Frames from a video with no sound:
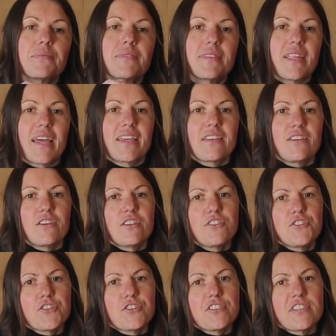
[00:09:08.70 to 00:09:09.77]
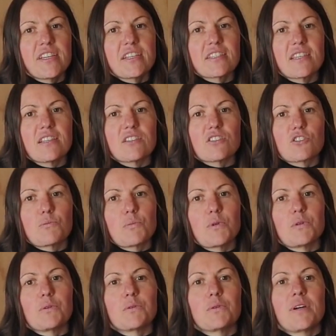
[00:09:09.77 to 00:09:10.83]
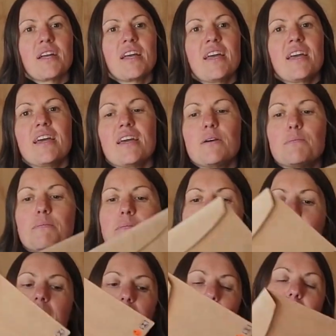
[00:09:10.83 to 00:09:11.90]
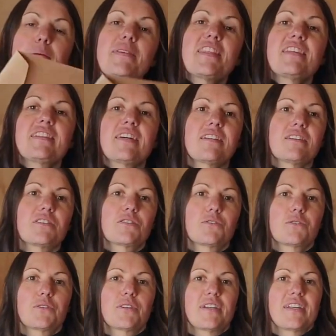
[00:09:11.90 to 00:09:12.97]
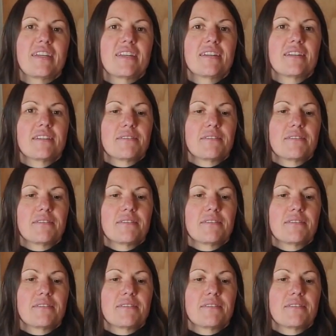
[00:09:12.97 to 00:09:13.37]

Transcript: Now you can choose things that are small and maybe they tell a story.